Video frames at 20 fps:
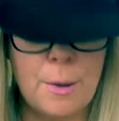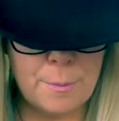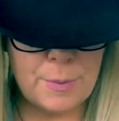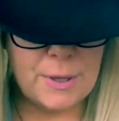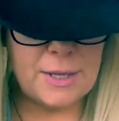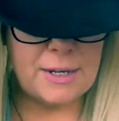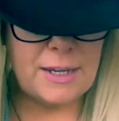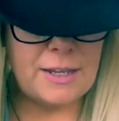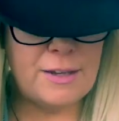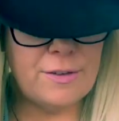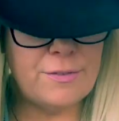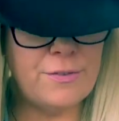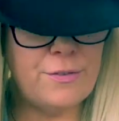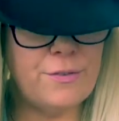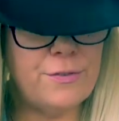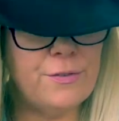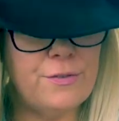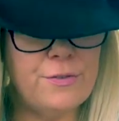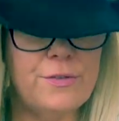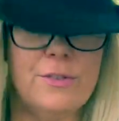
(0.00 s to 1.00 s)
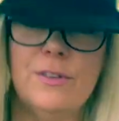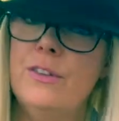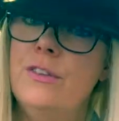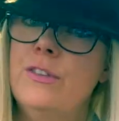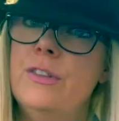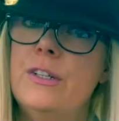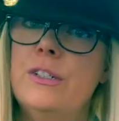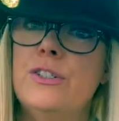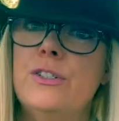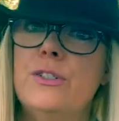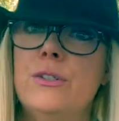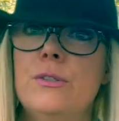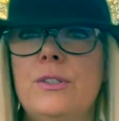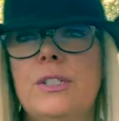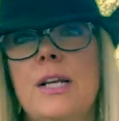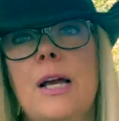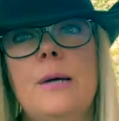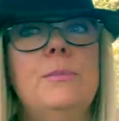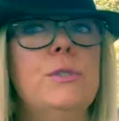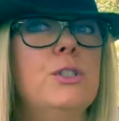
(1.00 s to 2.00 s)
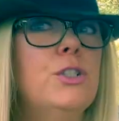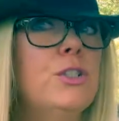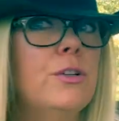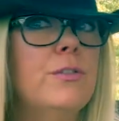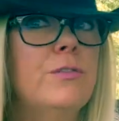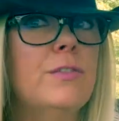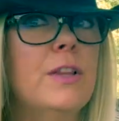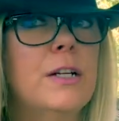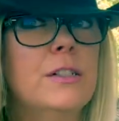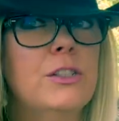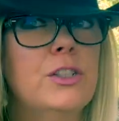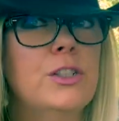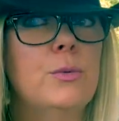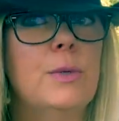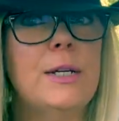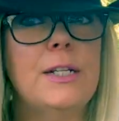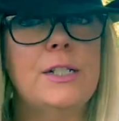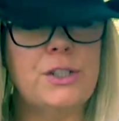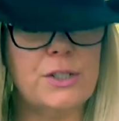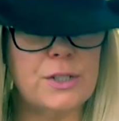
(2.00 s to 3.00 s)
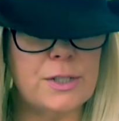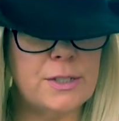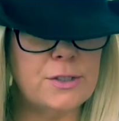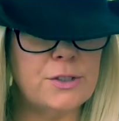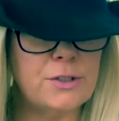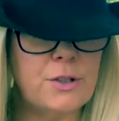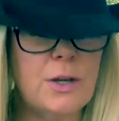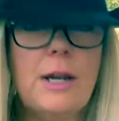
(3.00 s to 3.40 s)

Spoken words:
But if there's no temperature fluctuations,